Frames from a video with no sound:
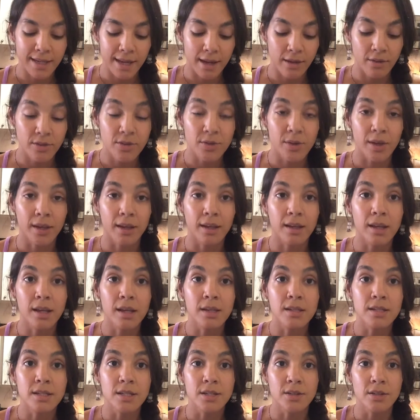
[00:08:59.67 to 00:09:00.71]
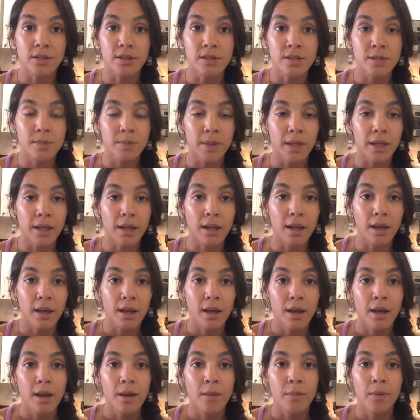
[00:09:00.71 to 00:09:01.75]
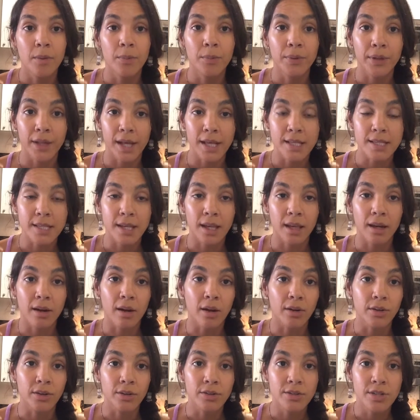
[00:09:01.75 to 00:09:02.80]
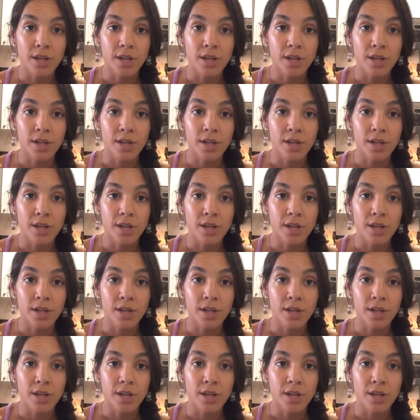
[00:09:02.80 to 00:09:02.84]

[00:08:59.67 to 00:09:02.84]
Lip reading: down so I can continue to speak, but placing it on your